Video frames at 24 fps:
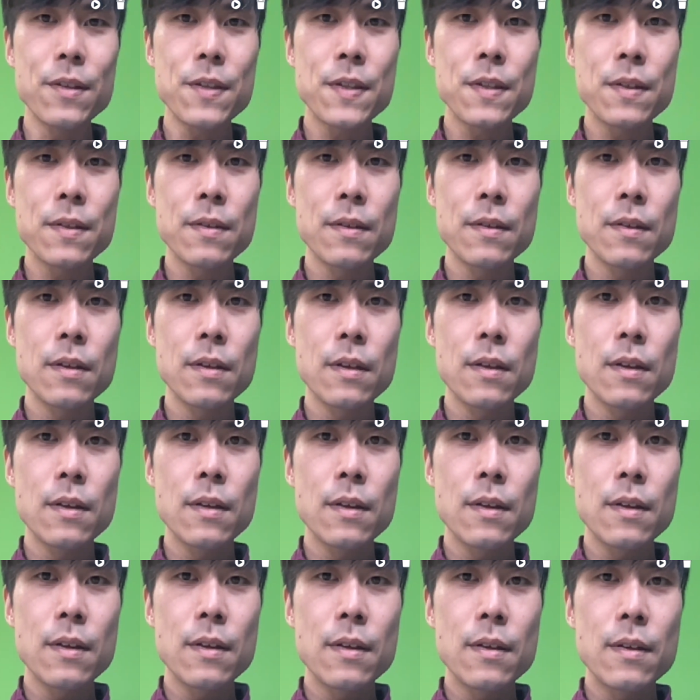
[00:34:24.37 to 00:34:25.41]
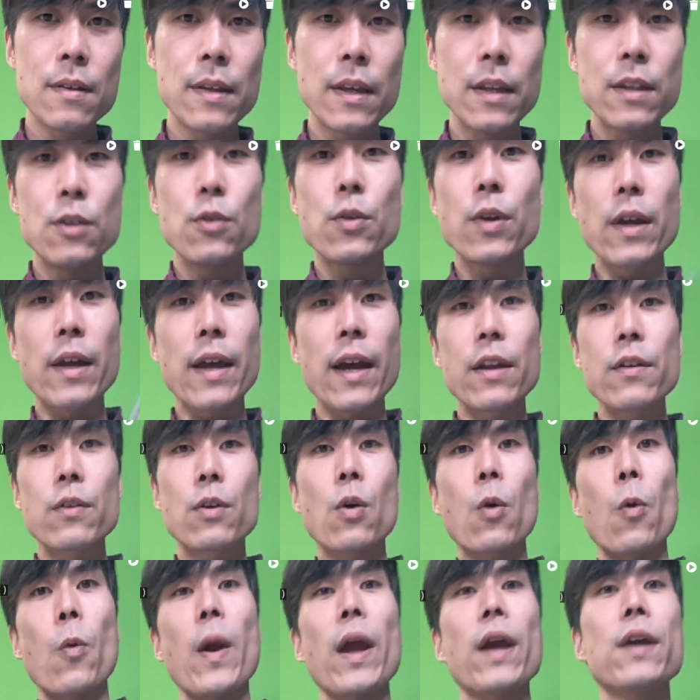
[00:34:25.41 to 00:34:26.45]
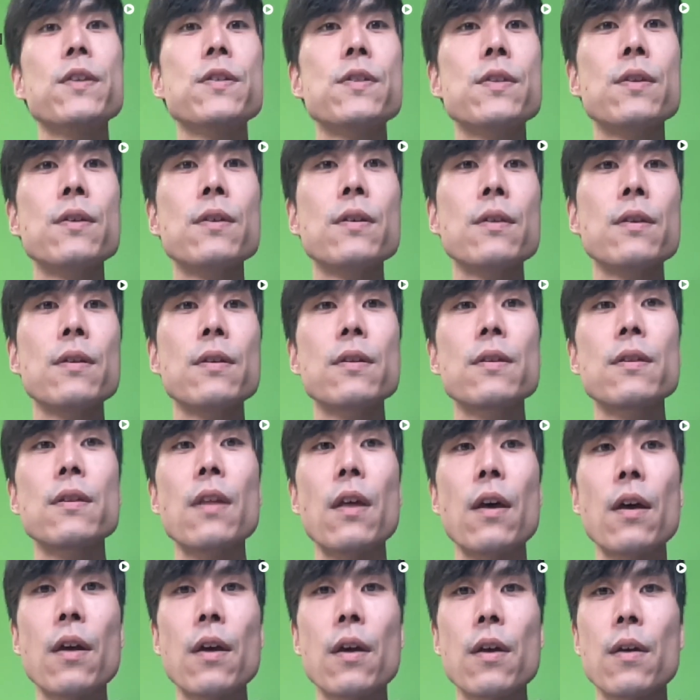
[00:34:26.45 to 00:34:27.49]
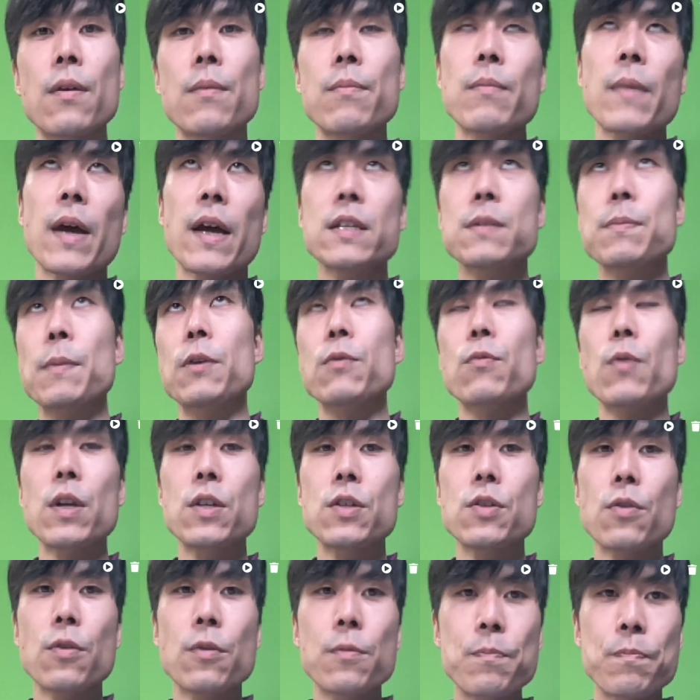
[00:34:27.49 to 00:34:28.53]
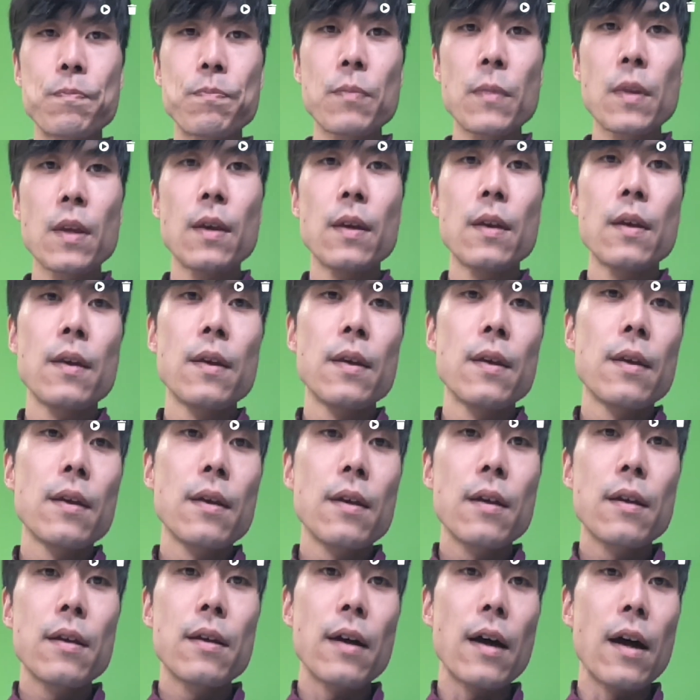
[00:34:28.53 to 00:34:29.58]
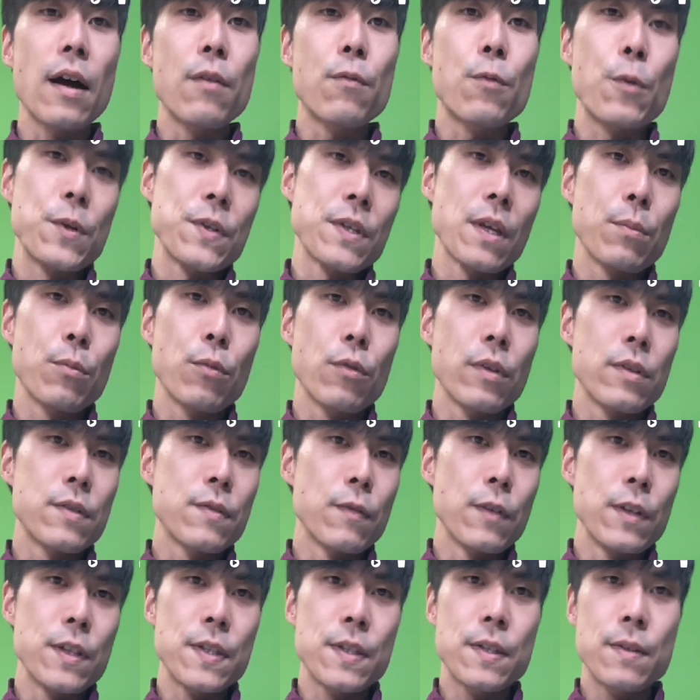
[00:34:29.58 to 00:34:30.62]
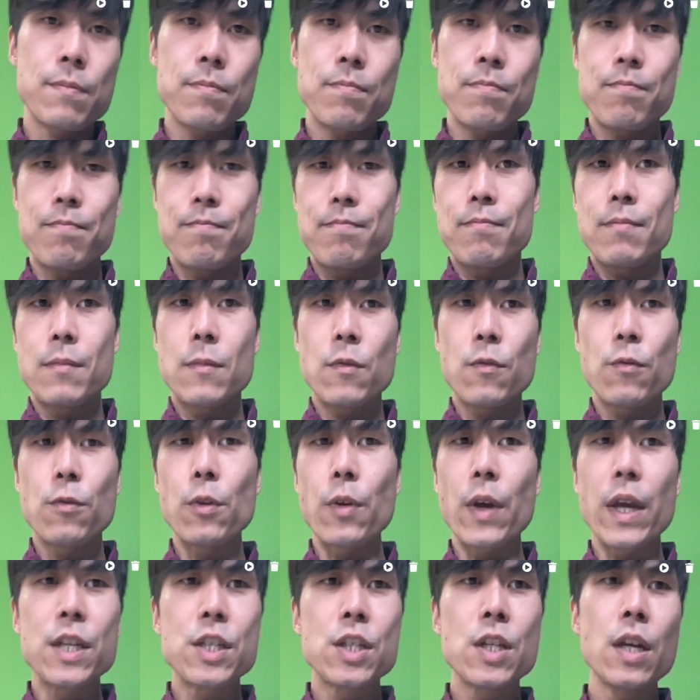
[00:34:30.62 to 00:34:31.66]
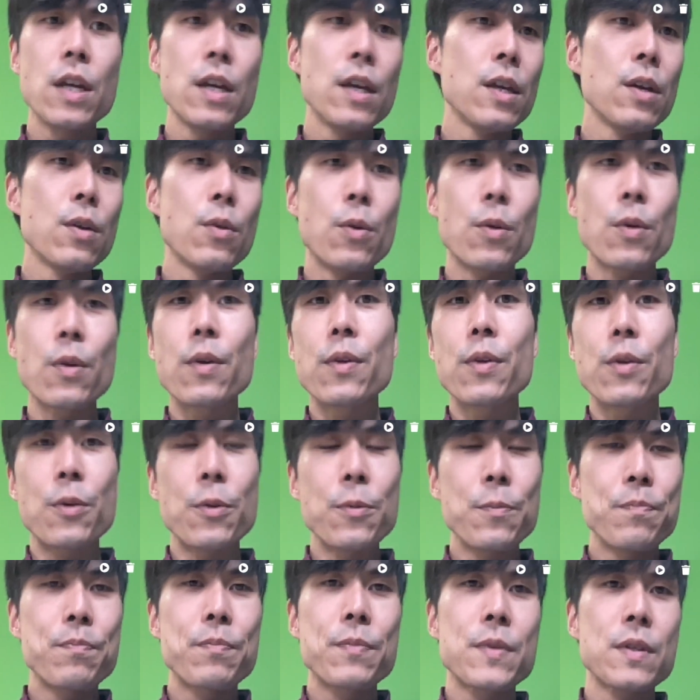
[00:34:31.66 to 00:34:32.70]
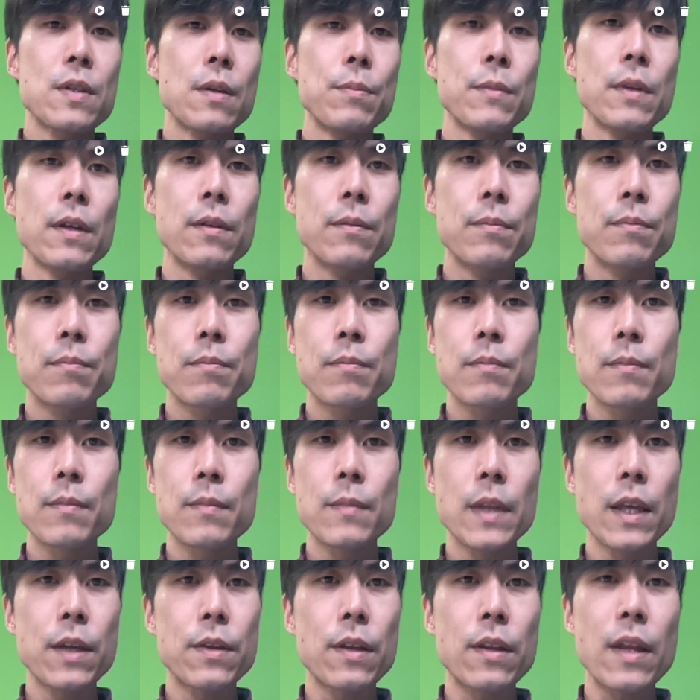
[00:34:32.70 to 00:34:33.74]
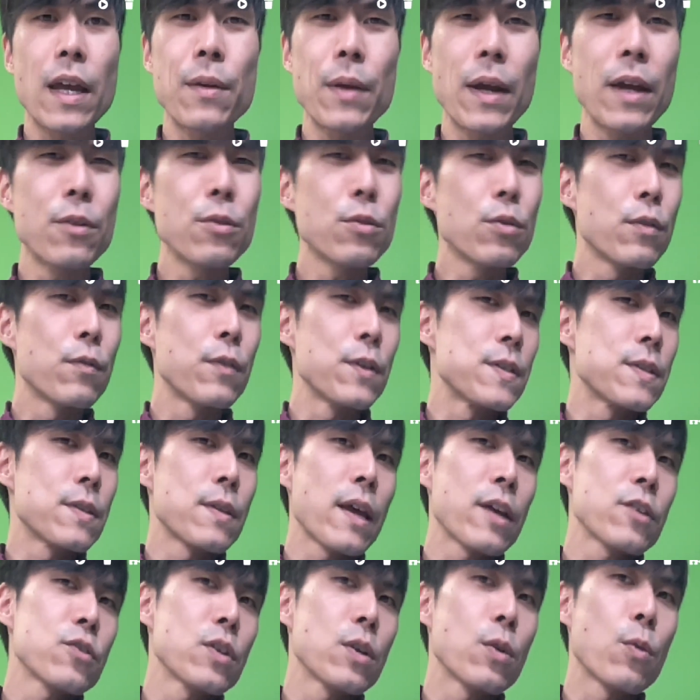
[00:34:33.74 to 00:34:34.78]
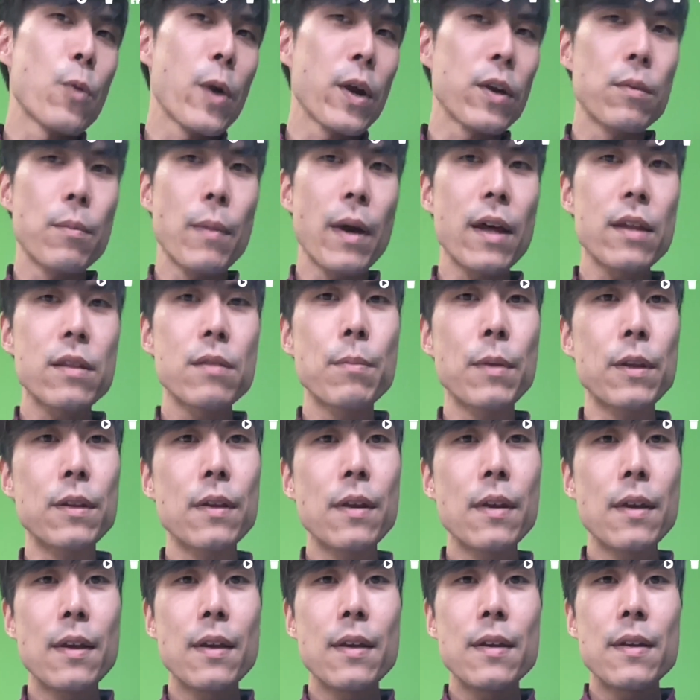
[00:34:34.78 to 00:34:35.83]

this, then you can kind of correct the aspect ratio. For example, if it's full HD or something like that. I don't know if it's actually correct math, but